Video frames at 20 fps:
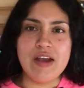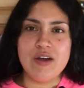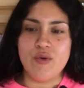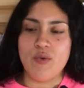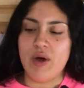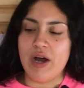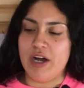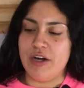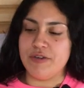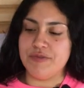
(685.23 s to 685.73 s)

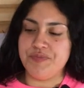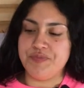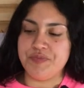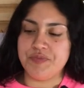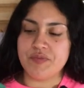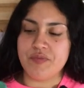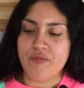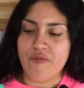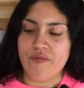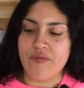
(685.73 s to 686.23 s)
Wow.
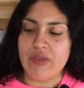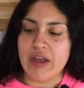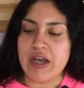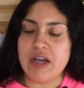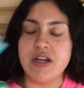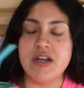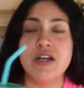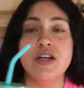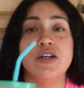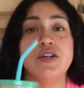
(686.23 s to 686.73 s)

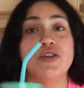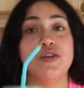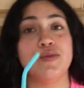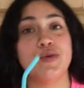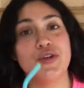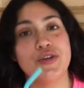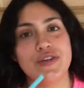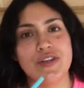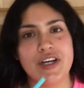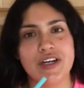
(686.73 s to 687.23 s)
The
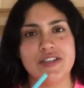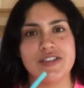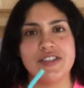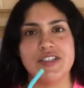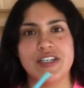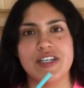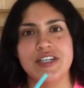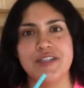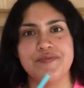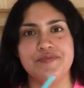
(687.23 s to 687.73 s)
more you let it
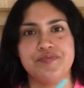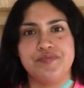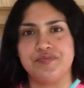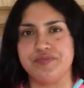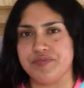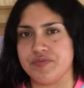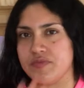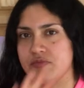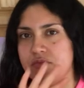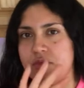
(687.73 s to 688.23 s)
sit,
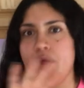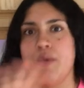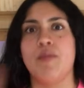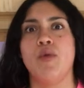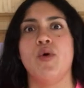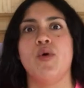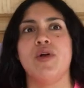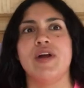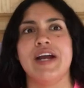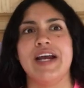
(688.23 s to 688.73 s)
the
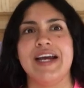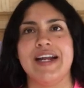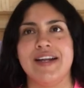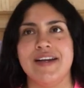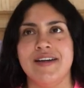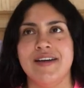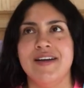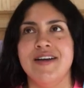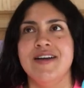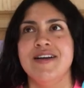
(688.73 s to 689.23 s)
more it
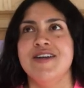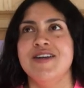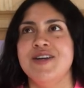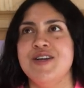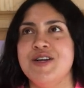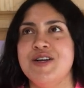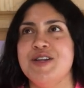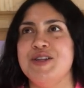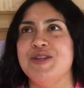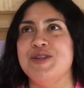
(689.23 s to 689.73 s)

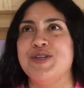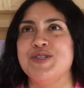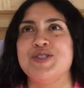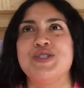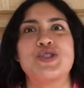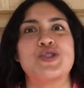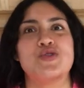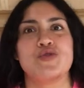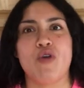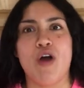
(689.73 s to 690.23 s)
the
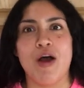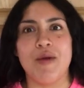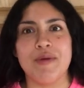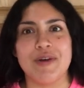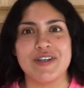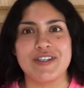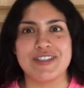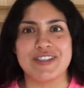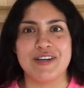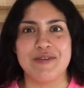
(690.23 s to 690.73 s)

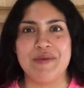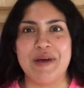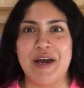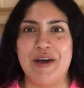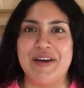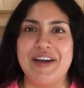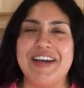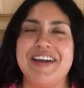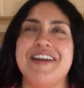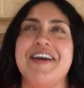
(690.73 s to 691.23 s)
strawberries come
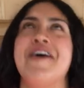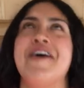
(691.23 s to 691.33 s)
out and